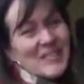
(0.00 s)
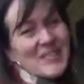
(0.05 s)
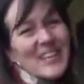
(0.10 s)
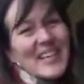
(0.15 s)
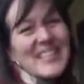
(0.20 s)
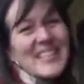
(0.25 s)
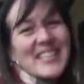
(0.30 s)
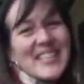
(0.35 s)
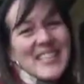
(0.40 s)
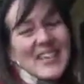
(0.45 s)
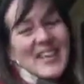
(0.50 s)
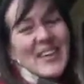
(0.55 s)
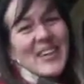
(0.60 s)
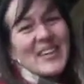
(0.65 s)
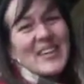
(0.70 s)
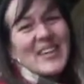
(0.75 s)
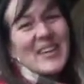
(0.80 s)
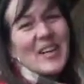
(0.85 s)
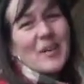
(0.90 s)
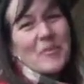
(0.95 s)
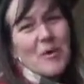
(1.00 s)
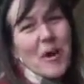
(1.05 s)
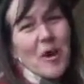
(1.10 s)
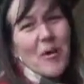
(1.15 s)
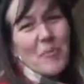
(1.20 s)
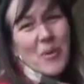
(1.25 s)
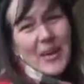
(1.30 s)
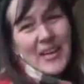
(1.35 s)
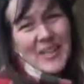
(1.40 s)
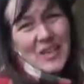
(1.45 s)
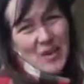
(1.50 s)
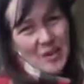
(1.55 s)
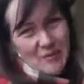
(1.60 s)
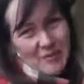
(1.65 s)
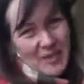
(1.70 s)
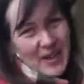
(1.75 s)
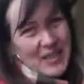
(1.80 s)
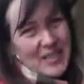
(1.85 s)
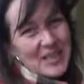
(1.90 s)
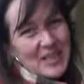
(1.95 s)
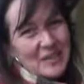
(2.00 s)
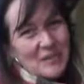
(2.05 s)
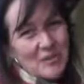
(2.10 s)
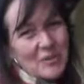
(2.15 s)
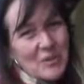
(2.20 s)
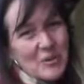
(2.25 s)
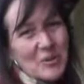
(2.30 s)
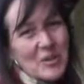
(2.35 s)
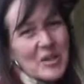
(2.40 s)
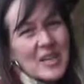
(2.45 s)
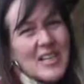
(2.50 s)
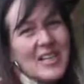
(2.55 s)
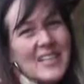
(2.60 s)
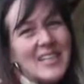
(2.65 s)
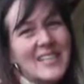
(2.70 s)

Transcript: ready to go. Like, I went and got funding for it.